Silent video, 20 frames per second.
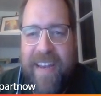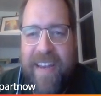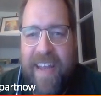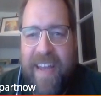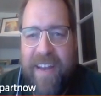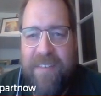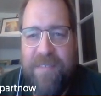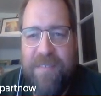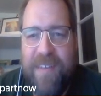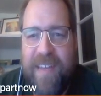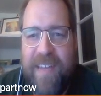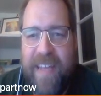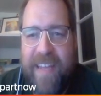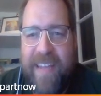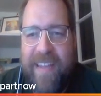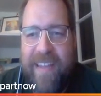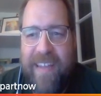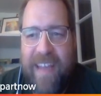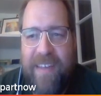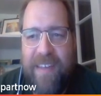and I
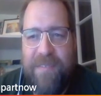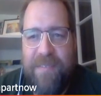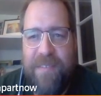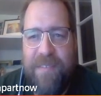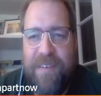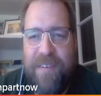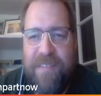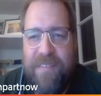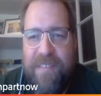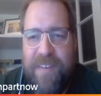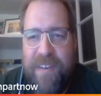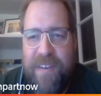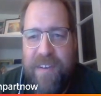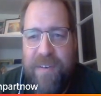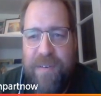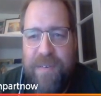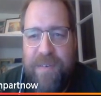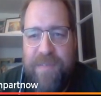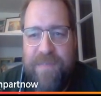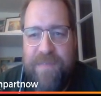don't
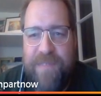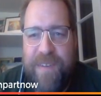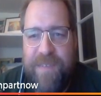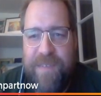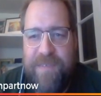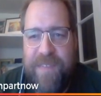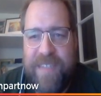know if